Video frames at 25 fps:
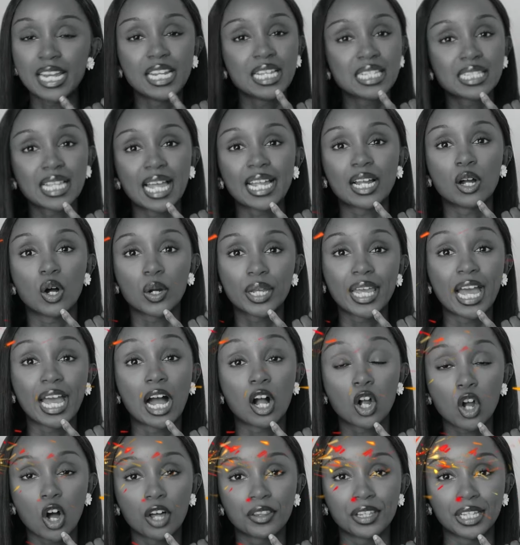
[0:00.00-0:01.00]
And he's like, okay,
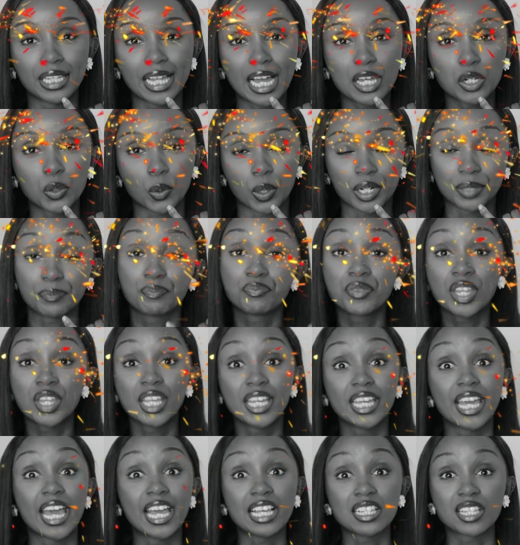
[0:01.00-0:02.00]
I'll call the landlord.
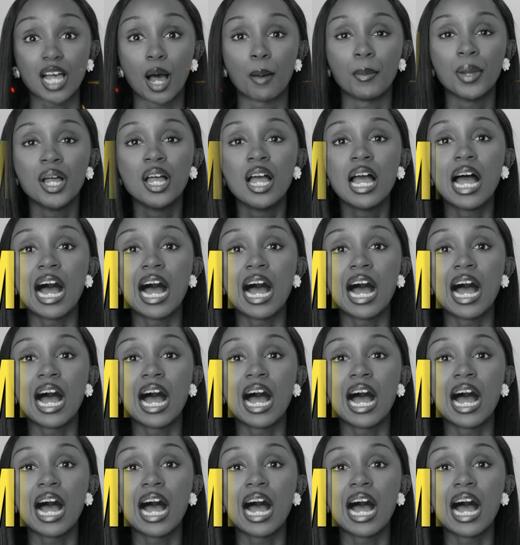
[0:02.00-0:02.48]
He hangs up.